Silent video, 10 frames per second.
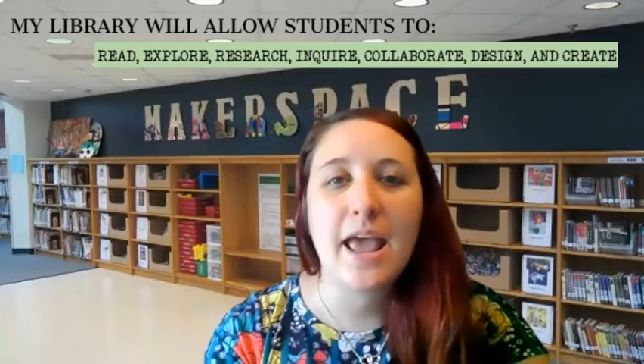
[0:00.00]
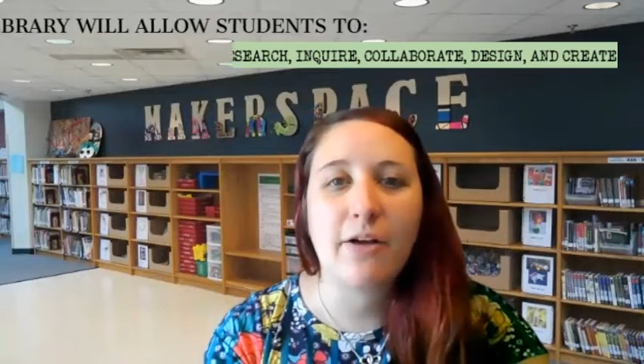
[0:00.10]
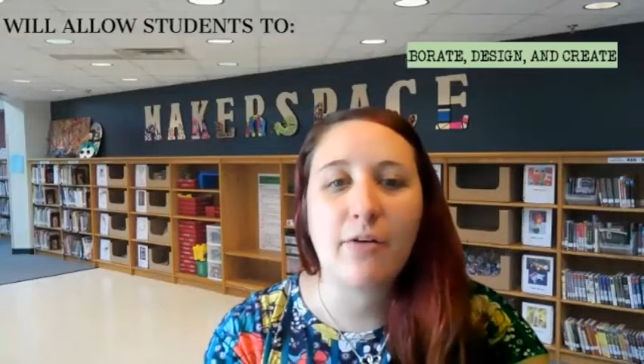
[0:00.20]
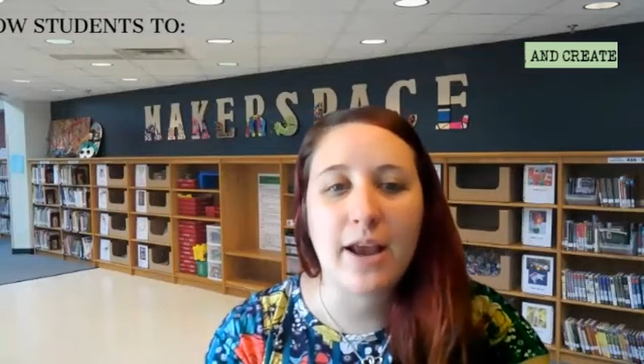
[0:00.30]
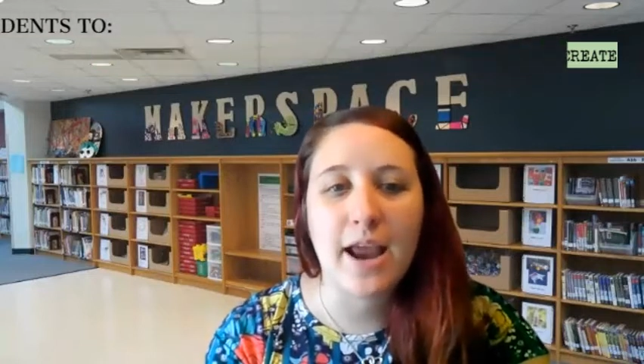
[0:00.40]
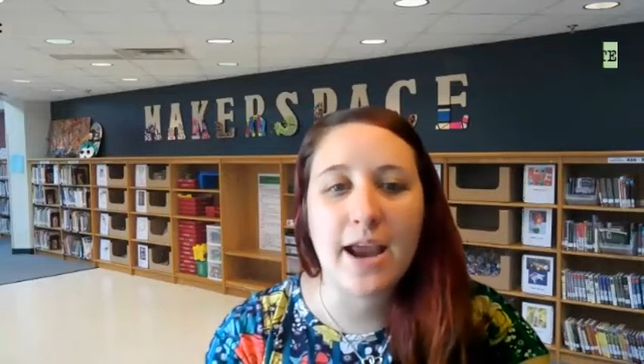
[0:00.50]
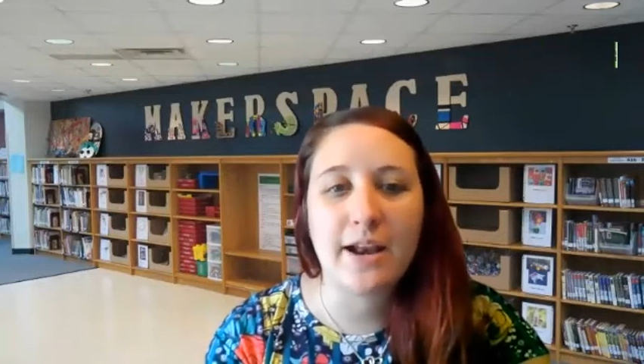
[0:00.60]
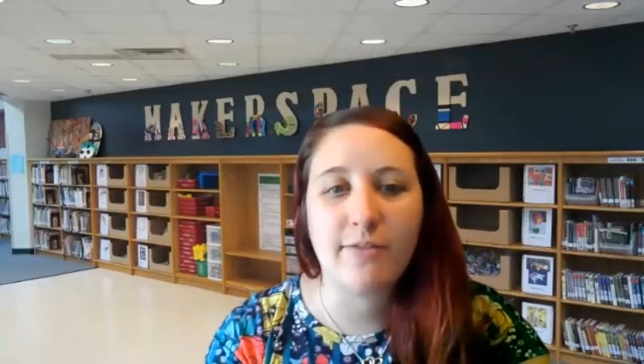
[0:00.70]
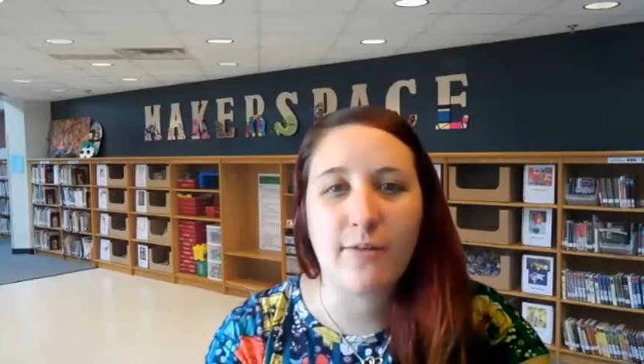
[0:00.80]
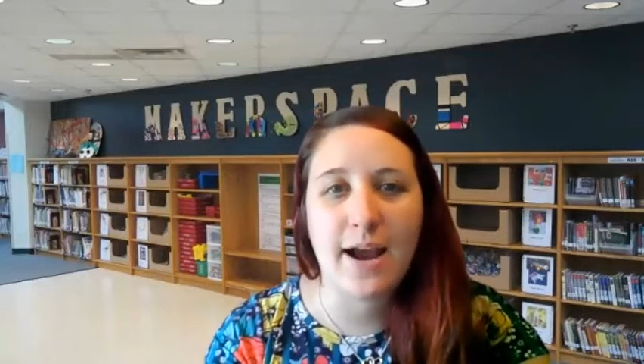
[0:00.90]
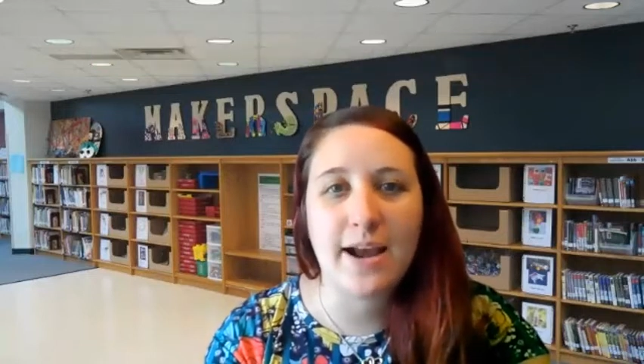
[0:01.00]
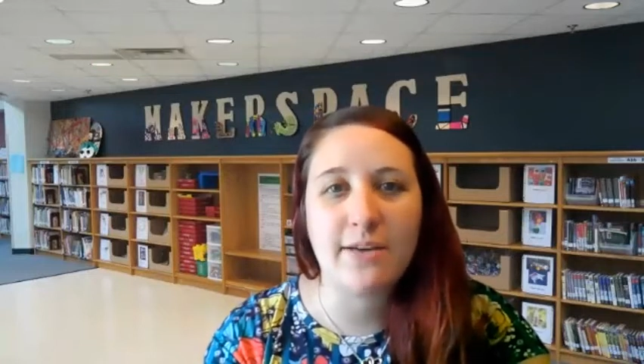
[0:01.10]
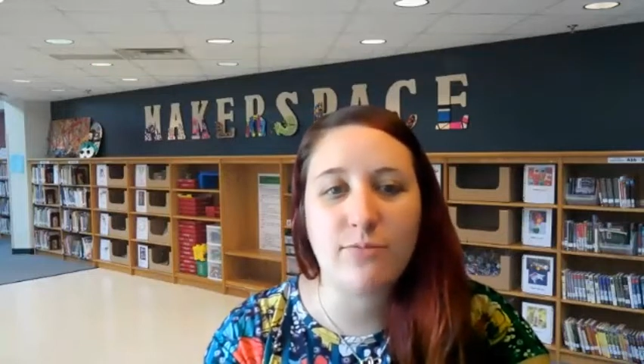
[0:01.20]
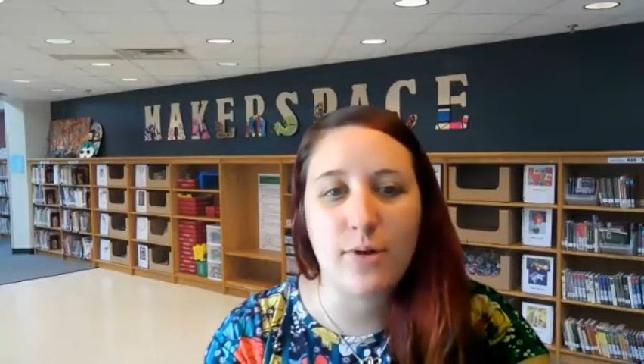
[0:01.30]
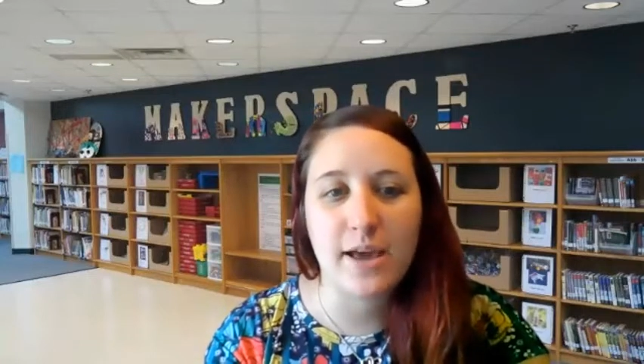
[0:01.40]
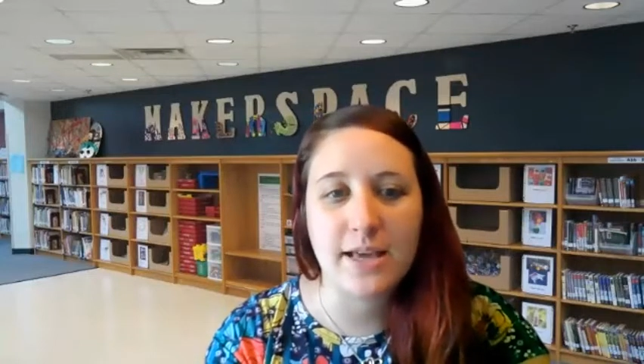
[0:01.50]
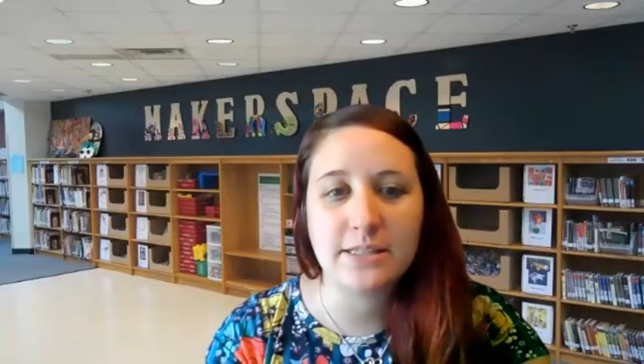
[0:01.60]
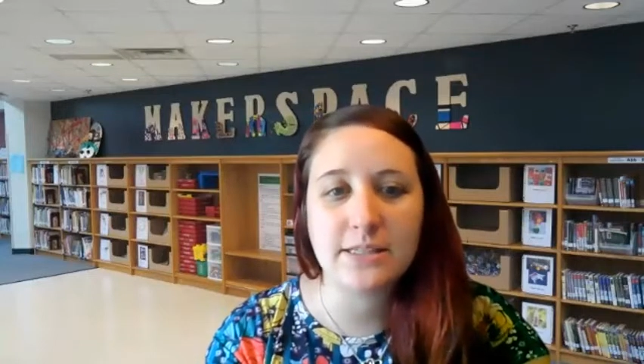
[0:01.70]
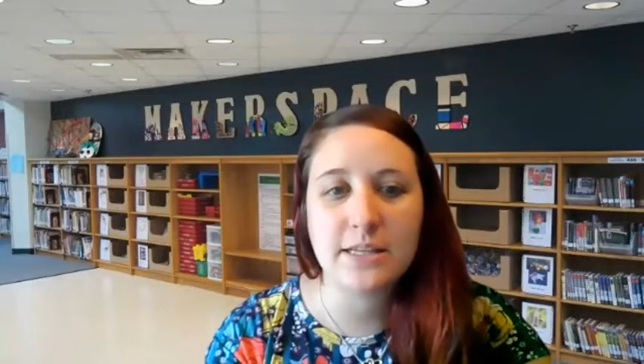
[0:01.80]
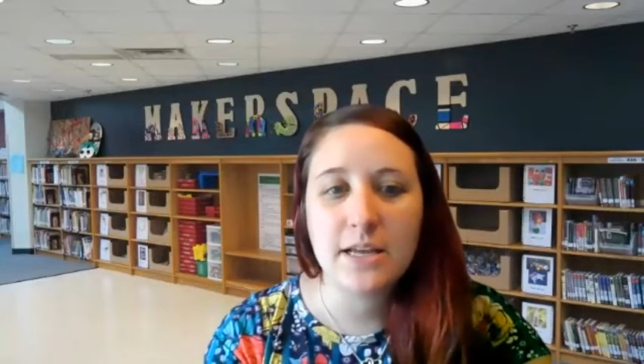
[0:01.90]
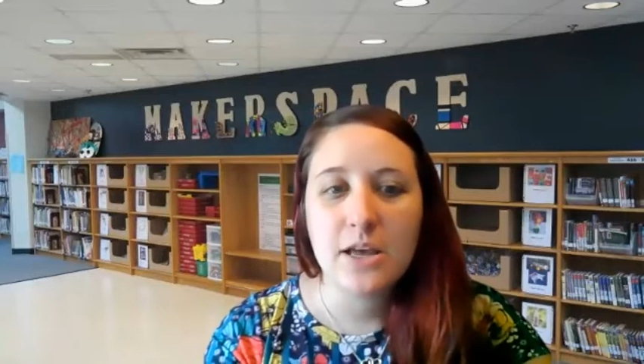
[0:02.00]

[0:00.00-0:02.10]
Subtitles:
and create in a variety of ways.